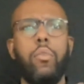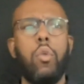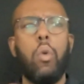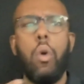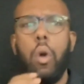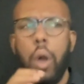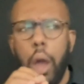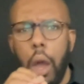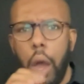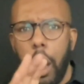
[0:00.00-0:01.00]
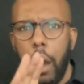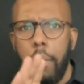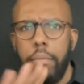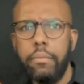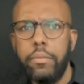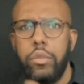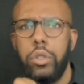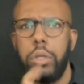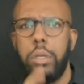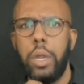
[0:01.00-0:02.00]
or of objects that
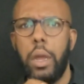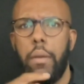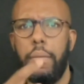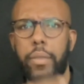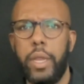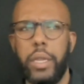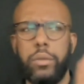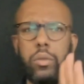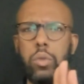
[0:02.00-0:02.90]
defy physics.